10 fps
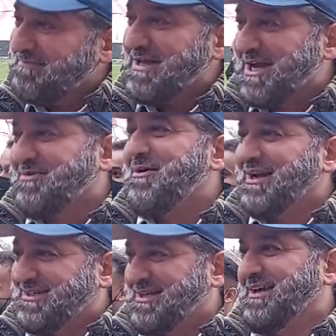be
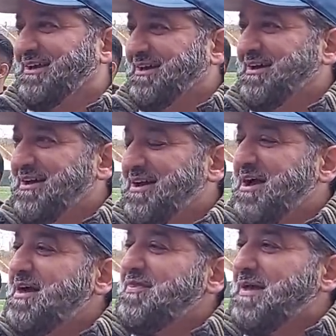equality.
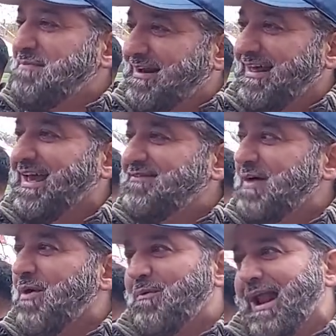They believe
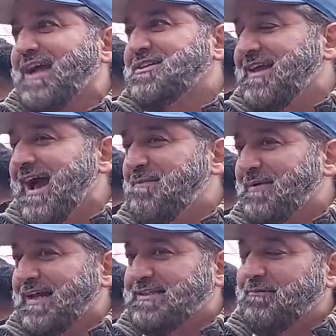that what will actually
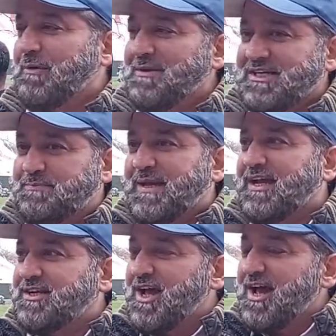happen is it will just be
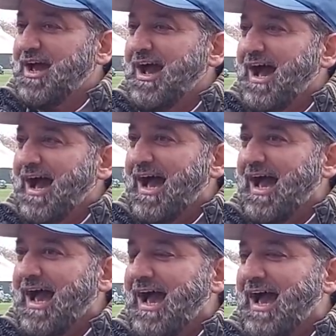
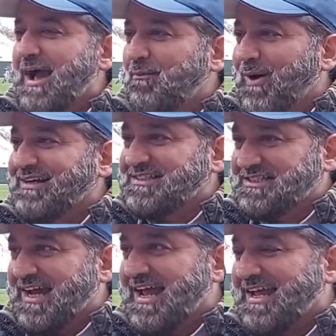a one
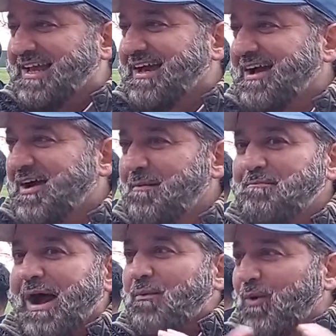state
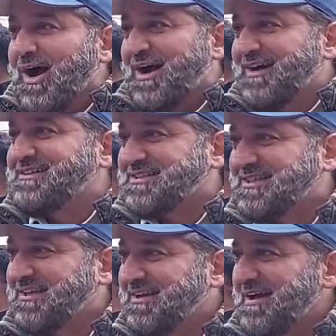by words,
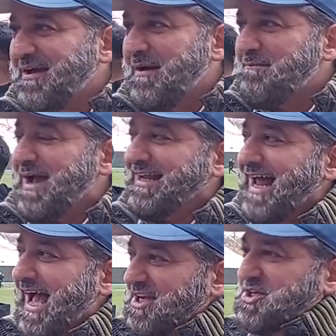but
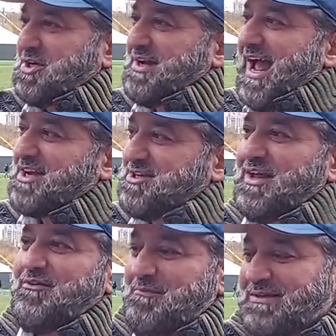in action,
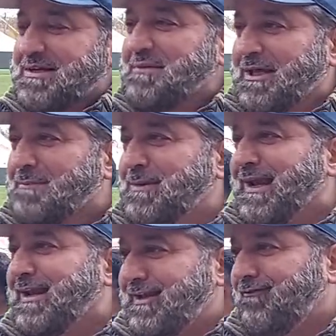actually, it will be something
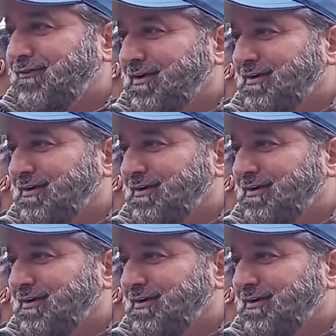completely different.